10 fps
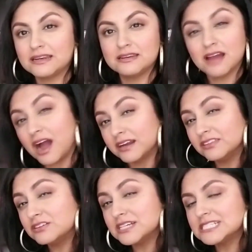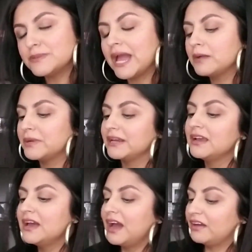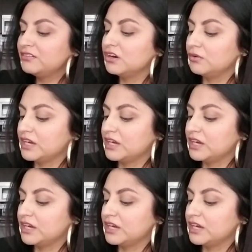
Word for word: not in their dust bag, but I don't know.